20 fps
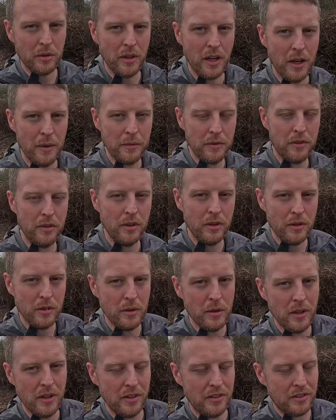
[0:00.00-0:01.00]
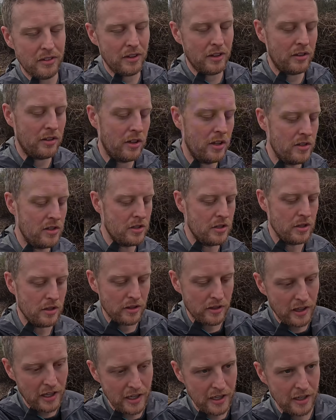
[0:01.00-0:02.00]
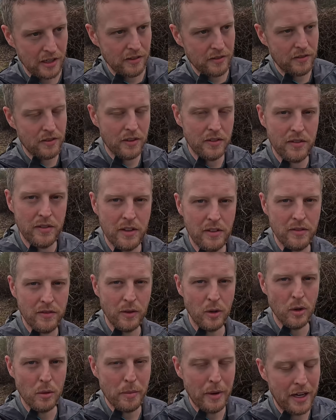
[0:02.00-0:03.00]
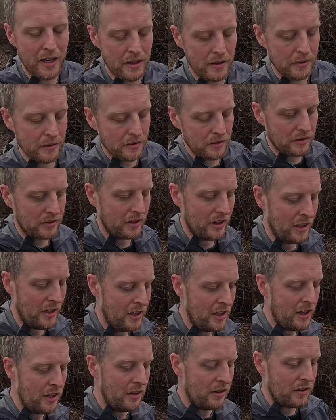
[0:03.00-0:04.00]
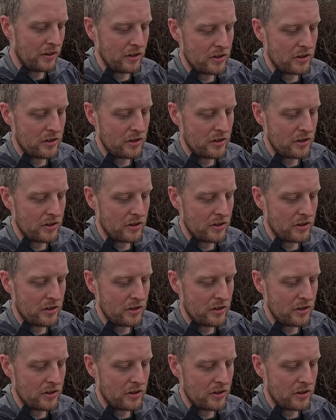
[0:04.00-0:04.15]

up to £654. So I